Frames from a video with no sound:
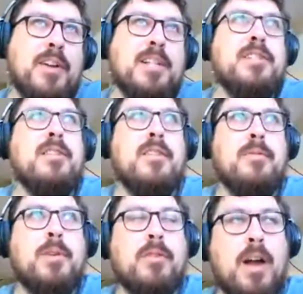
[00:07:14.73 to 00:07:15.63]
foundation
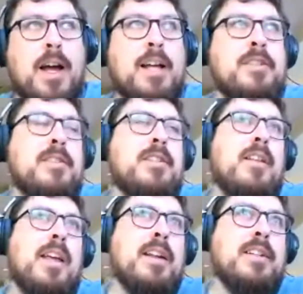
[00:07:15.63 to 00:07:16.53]
of the garage,
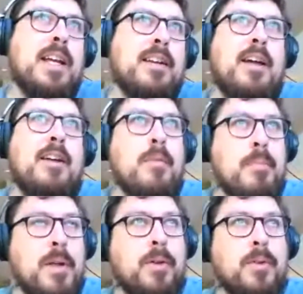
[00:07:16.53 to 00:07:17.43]
and so they had it taken
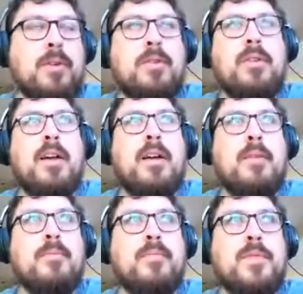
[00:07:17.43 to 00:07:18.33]
down and milled
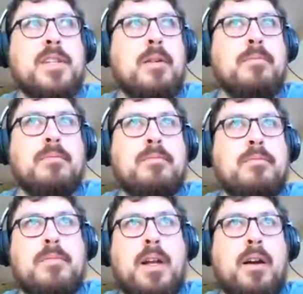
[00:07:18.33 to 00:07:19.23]

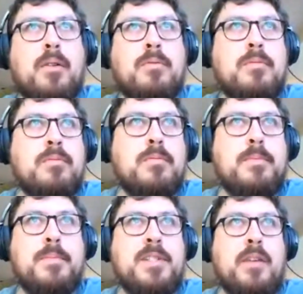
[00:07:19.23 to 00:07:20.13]
some, I don't know,
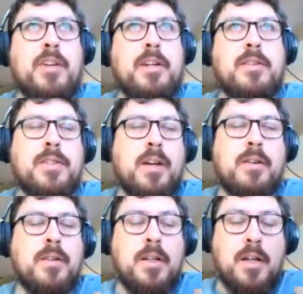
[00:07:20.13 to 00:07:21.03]
7
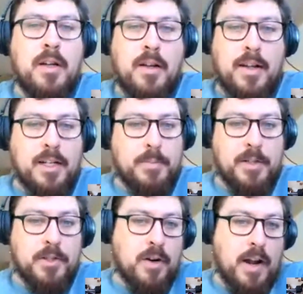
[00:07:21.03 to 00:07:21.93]
years ago, and
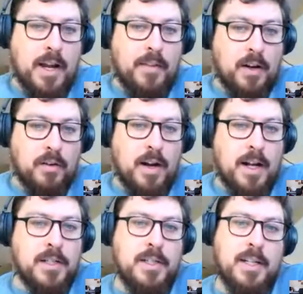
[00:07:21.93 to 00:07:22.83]
it's been drying in their
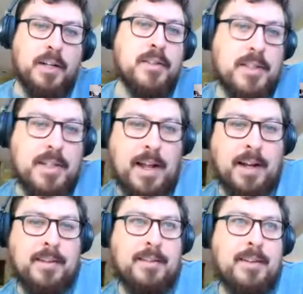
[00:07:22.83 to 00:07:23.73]
garage, stickered and
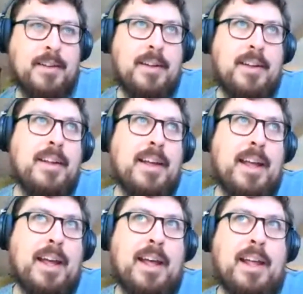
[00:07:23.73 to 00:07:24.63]
stacked.
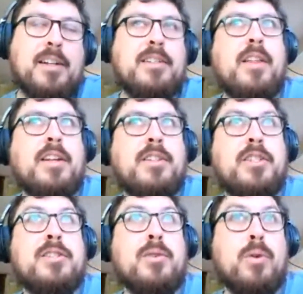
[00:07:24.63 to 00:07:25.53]
And so they
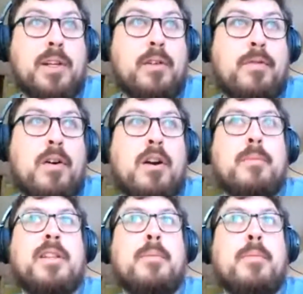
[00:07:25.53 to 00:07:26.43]
just sold their
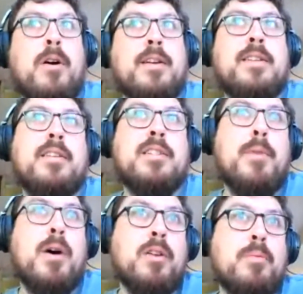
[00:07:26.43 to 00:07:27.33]
farm, and they bought
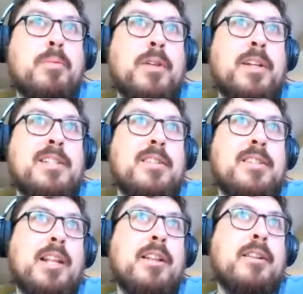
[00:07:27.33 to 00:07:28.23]
a smaller place in
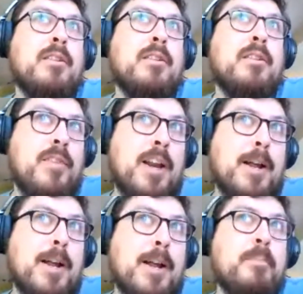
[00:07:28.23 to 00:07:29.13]
the city that they're
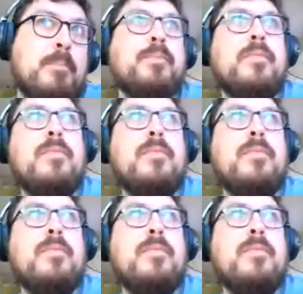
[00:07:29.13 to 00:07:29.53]
renovating,